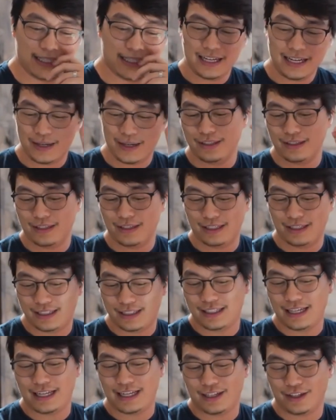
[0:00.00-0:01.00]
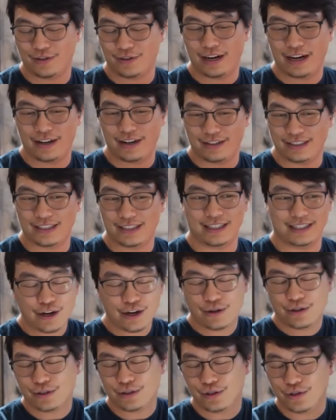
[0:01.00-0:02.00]
he put it, his stake in the ground as
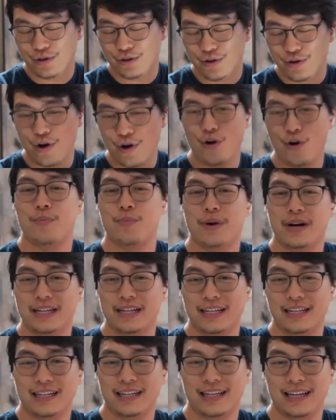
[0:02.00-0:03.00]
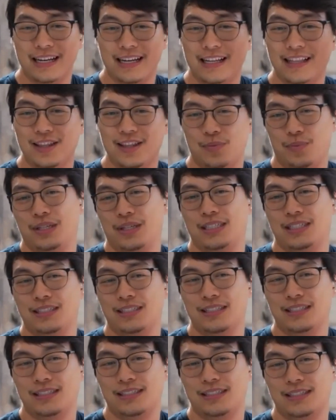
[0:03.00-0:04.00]
there is nobody in the
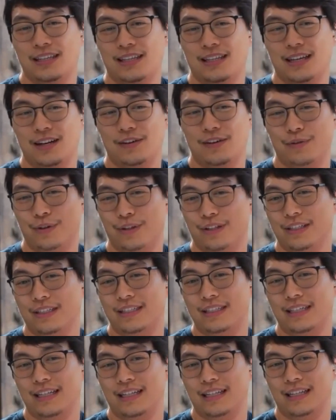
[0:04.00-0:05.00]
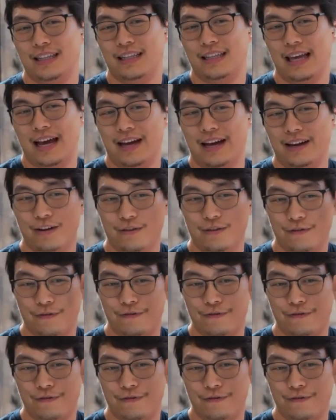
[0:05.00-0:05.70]
business of real estate that